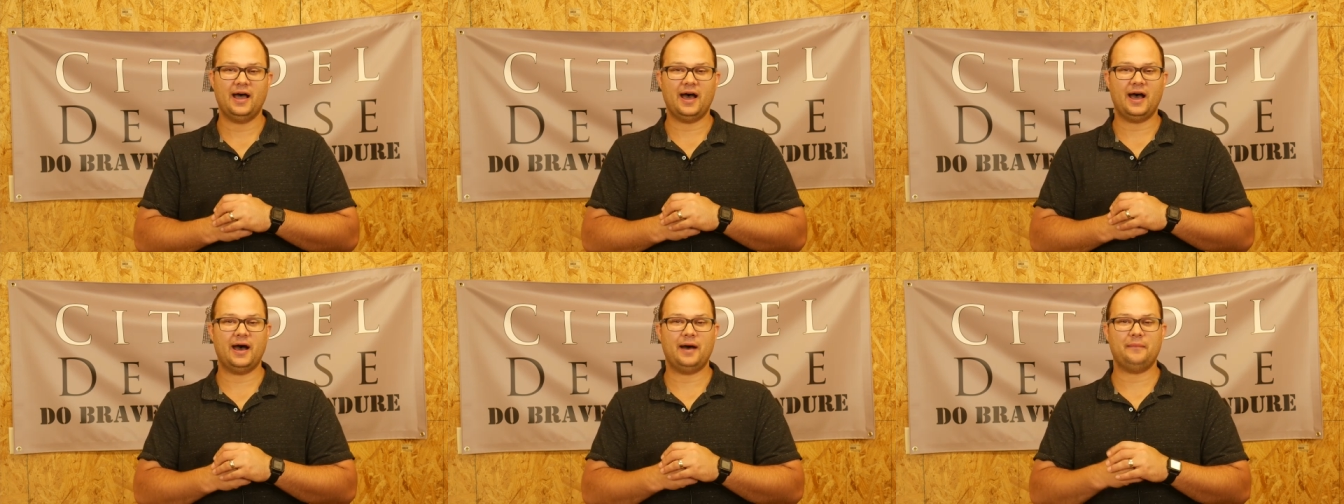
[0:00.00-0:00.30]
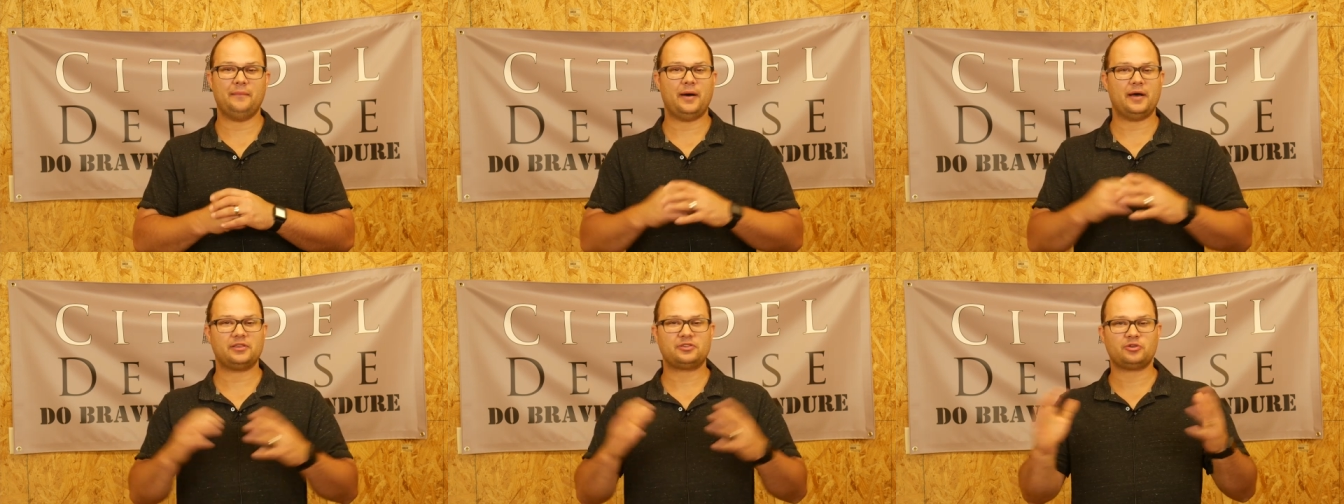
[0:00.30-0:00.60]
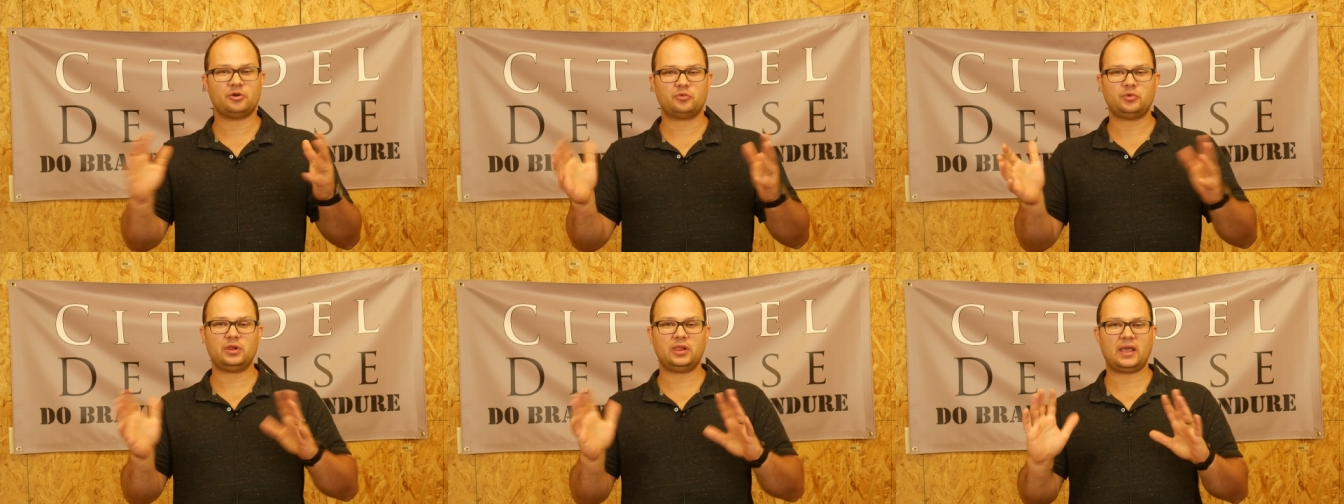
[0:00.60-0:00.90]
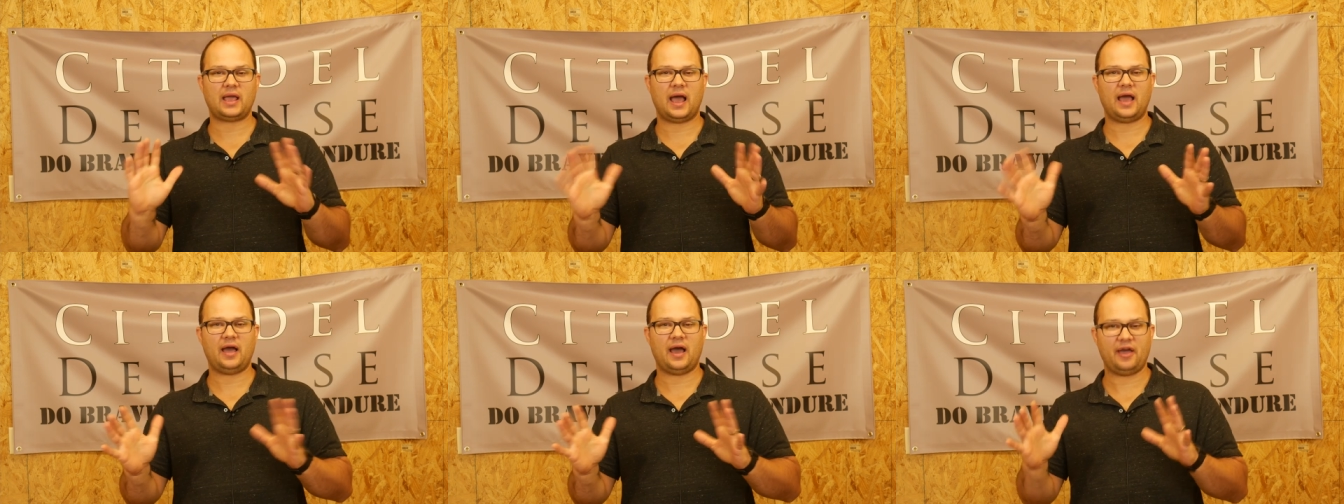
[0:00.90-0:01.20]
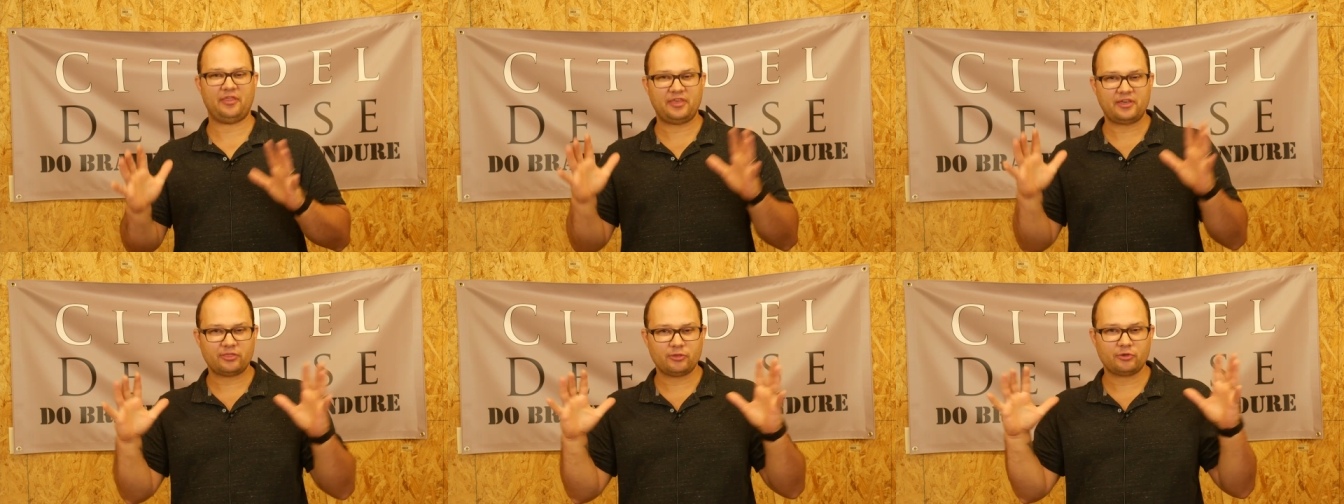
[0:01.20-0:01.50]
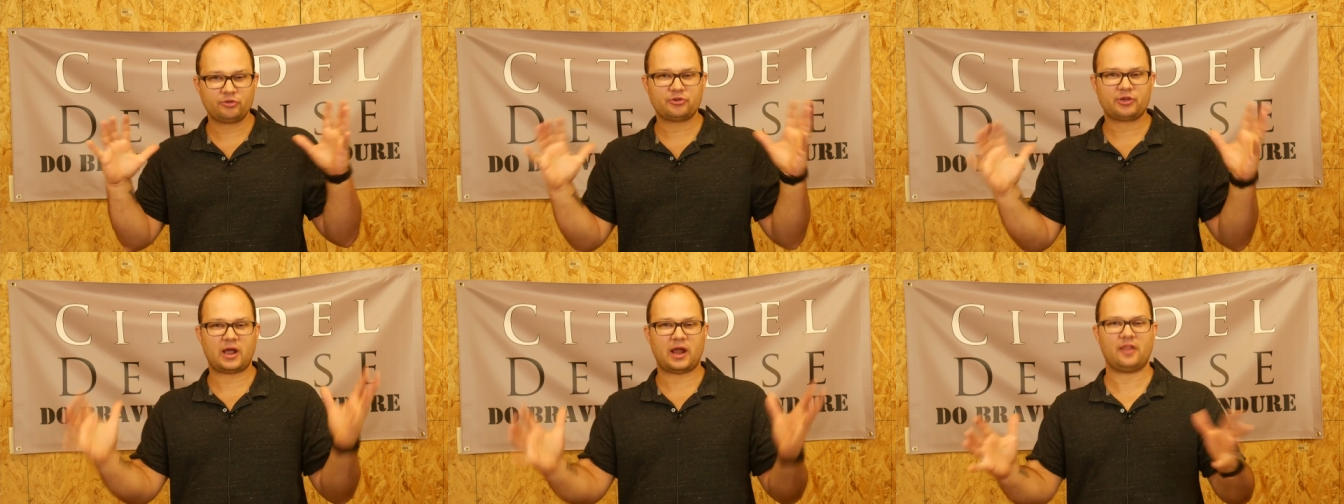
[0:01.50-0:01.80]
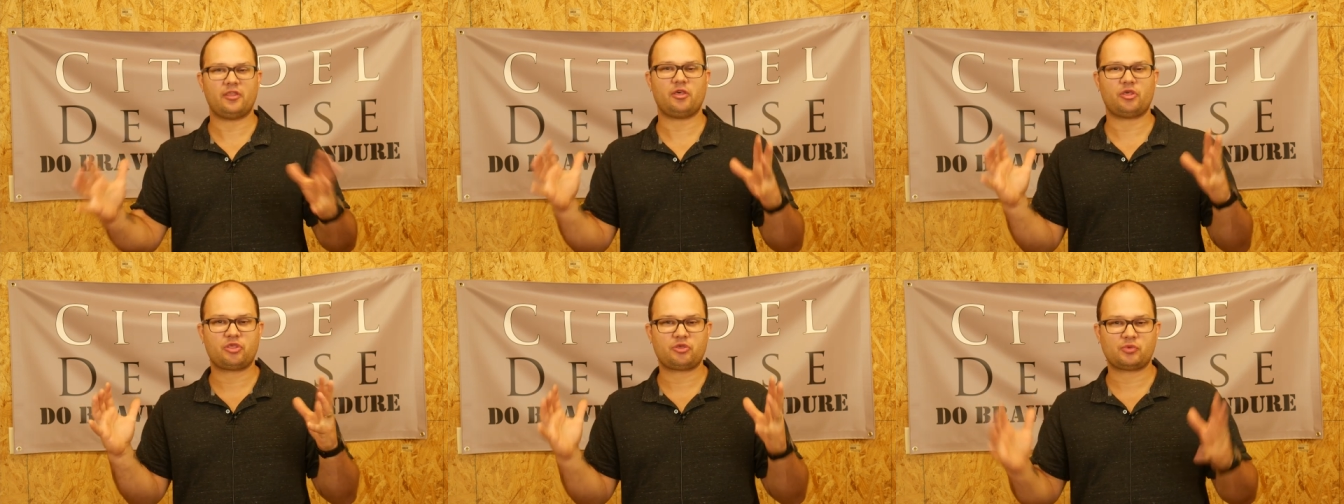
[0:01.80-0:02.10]
Um, so really, I, I, think those are
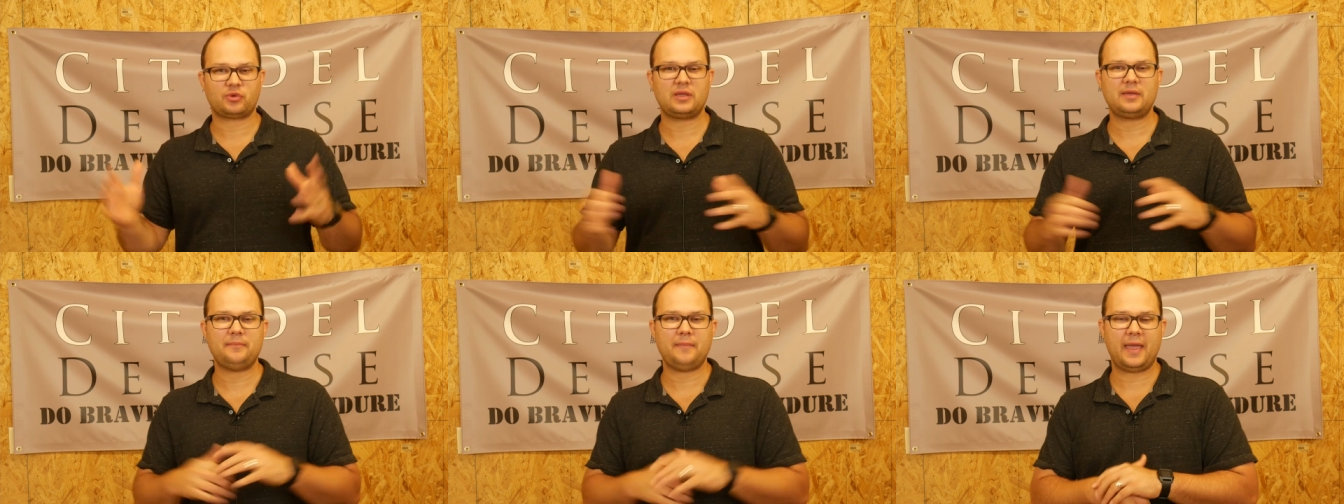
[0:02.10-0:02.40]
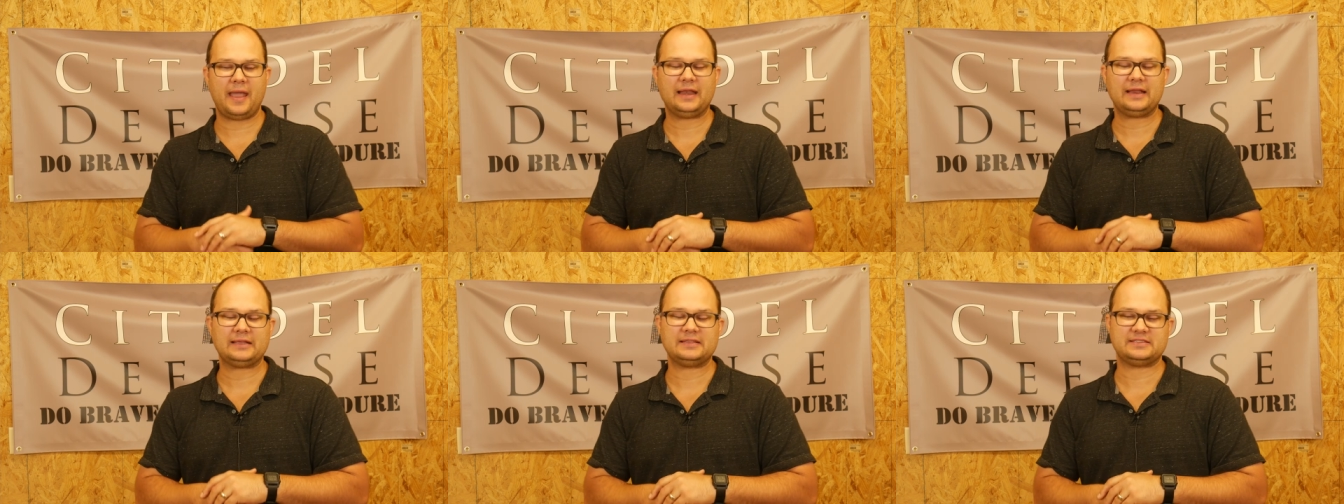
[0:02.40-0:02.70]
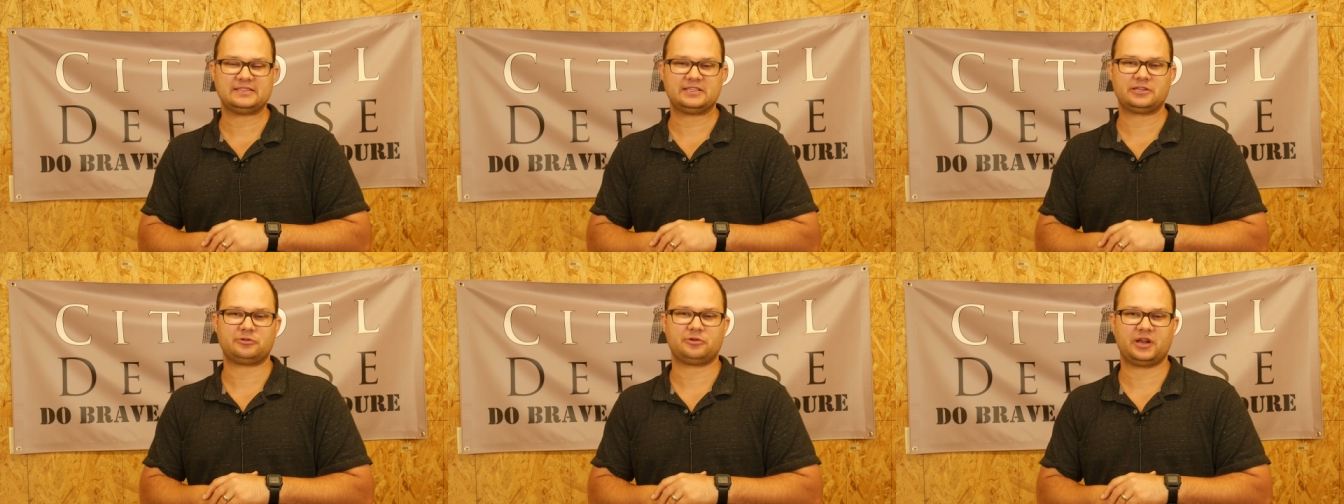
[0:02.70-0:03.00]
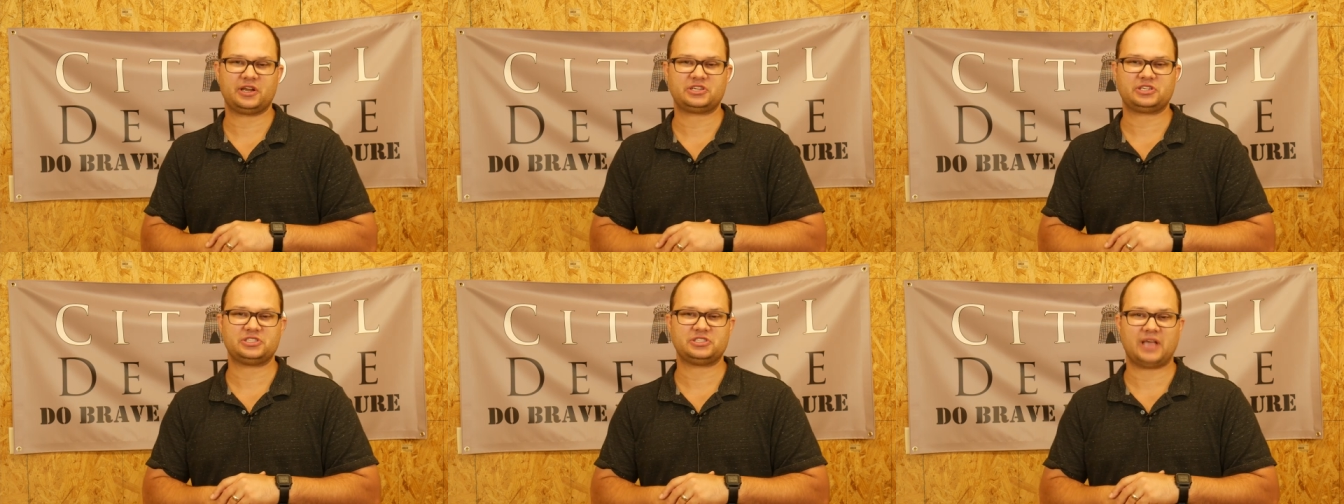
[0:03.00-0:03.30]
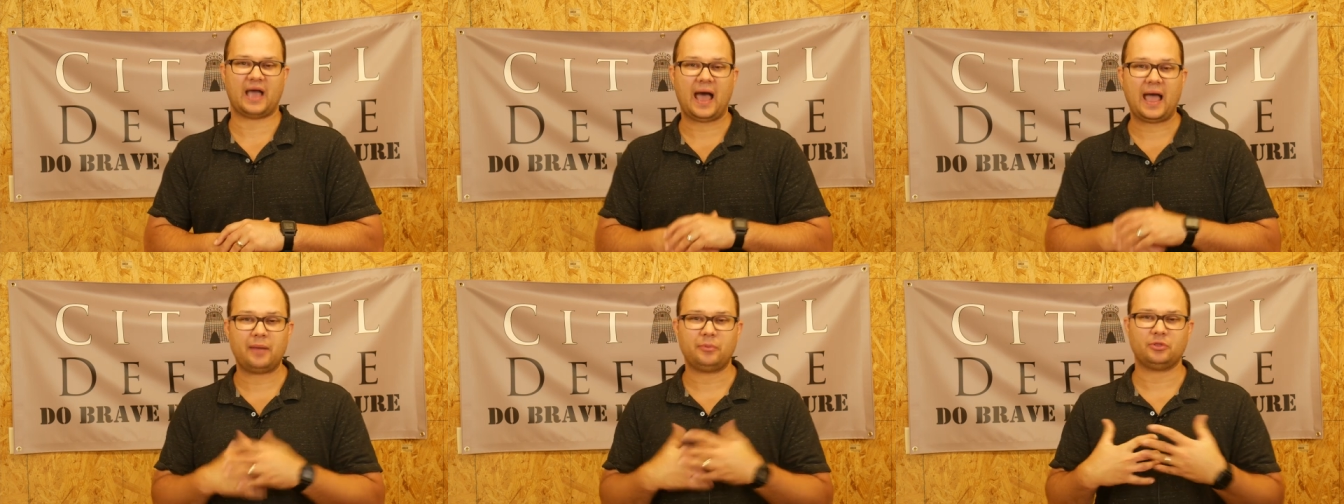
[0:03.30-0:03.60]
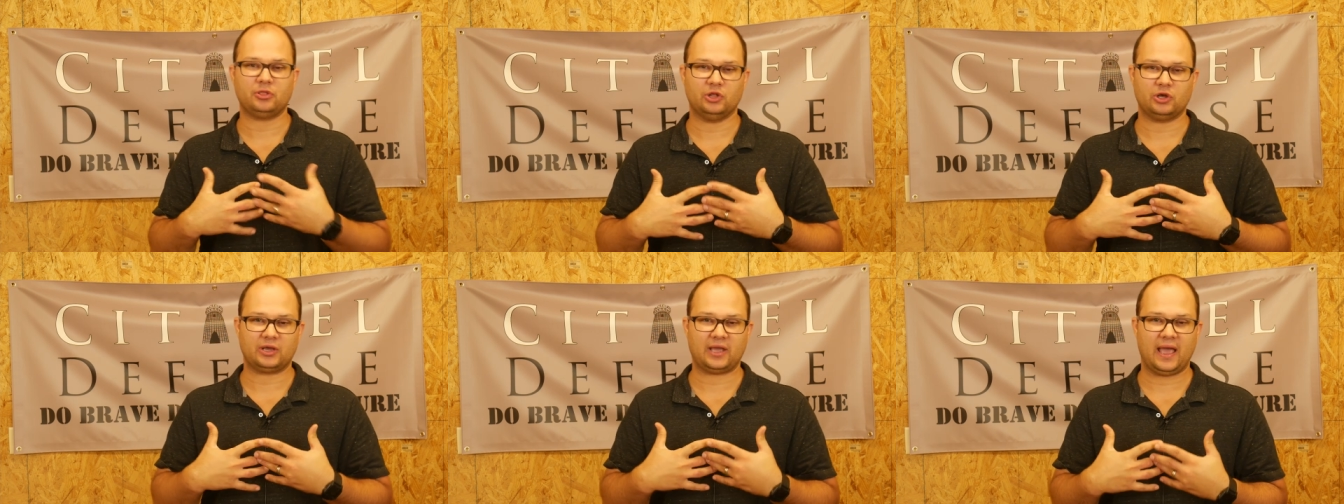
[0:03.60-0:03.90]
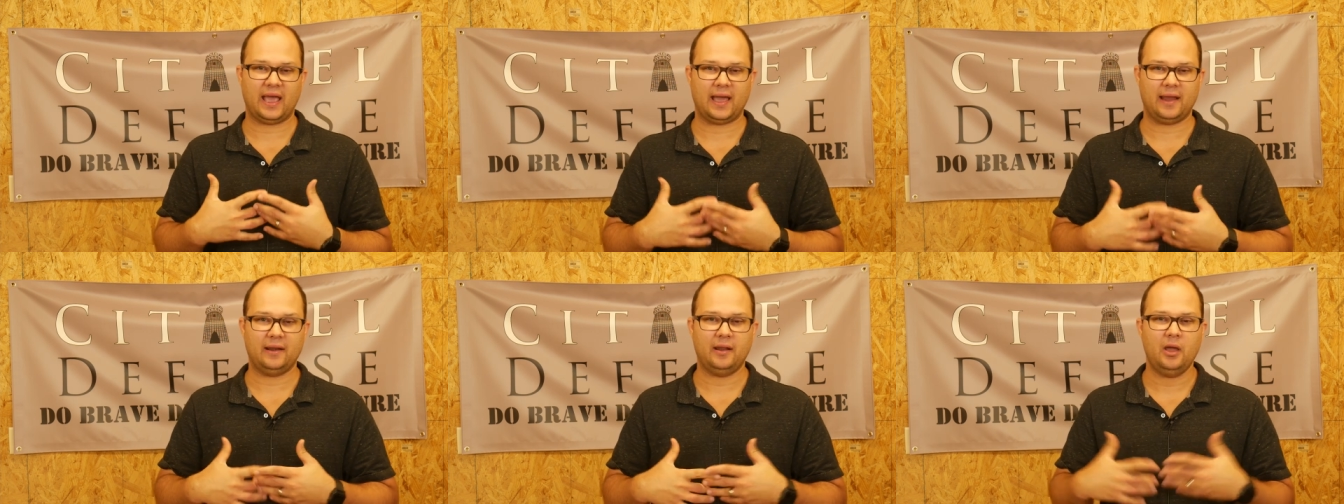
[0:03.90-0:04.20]
kind of the three main considerations I would look
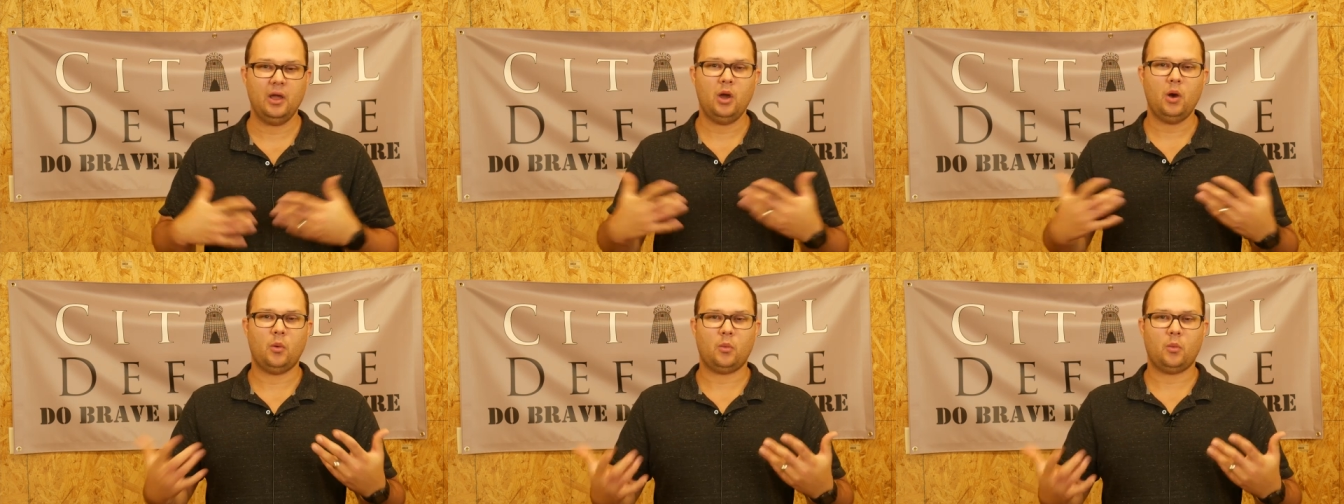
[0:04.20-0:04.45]
at